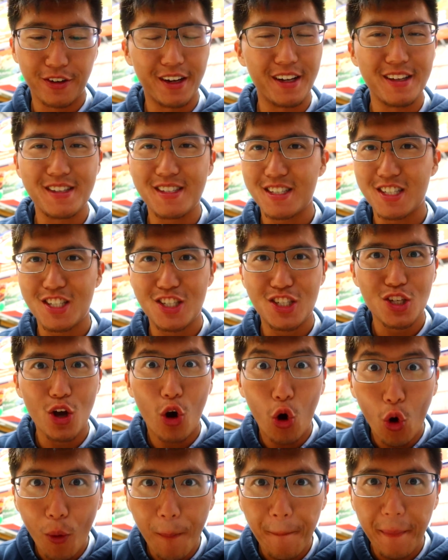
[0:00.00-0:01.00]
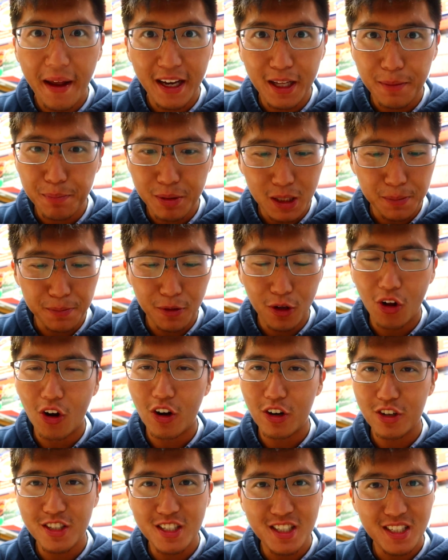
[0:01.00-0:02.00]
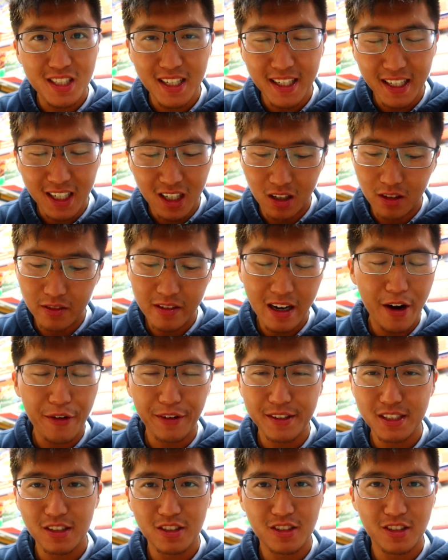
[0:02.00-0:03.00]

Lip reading: It's so many people are sitting around here,